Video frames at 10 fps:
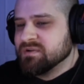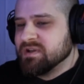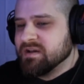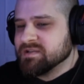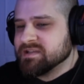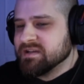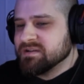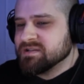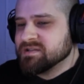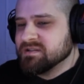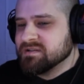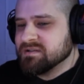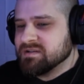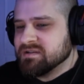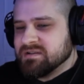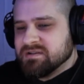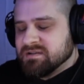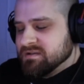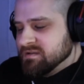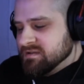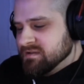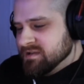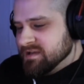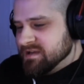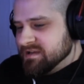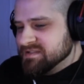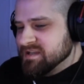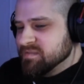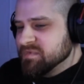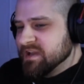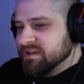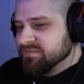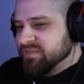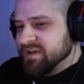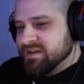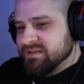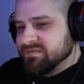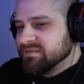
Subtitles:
outside of just the damn 9 to 5,